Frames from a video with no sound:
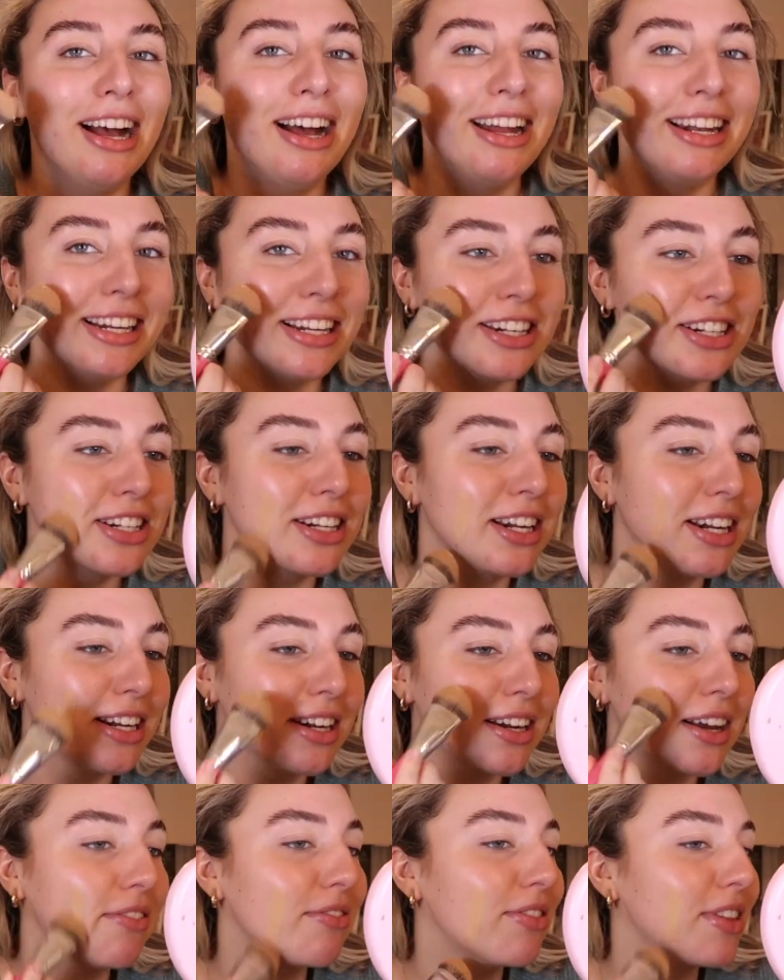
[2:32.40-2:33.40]
Literally
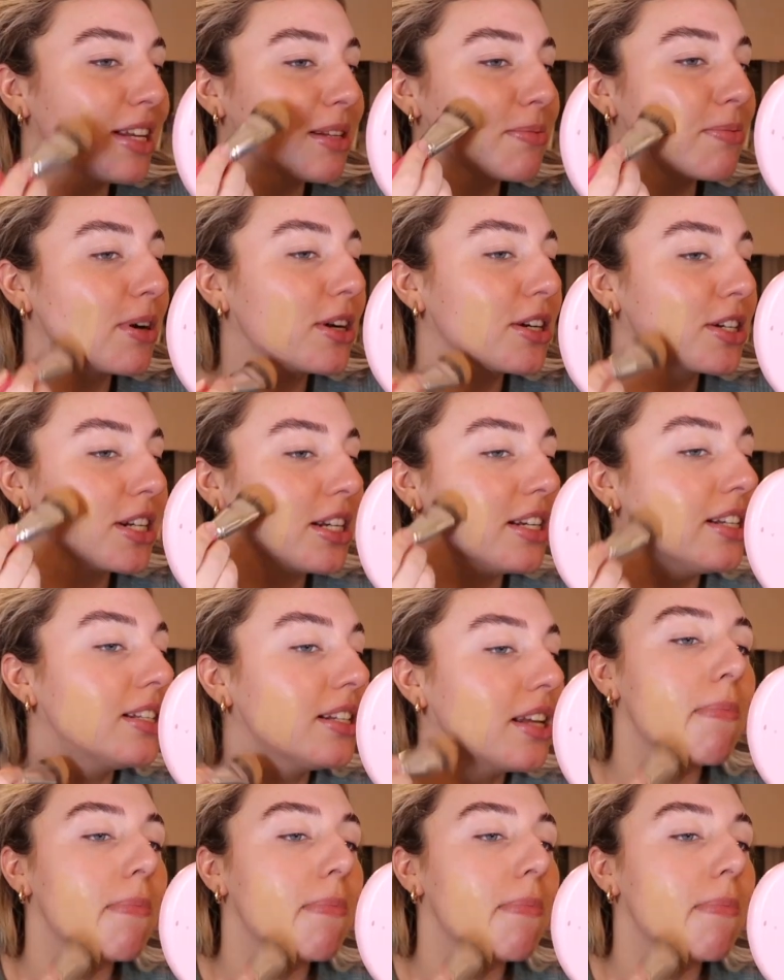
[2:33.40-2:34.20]
love these brushes,